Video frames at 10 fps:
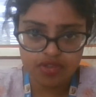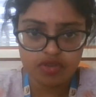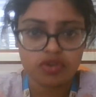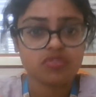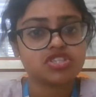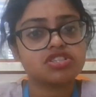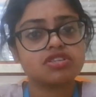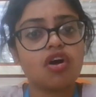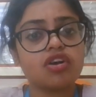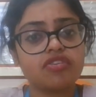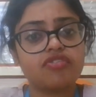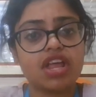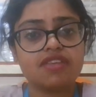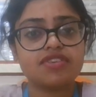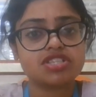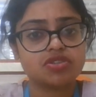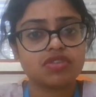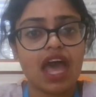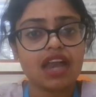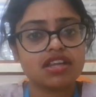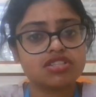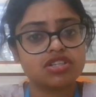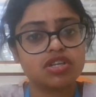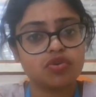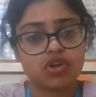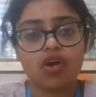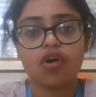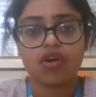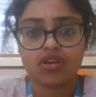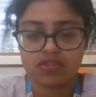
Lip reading: which is not of relevance to that institute or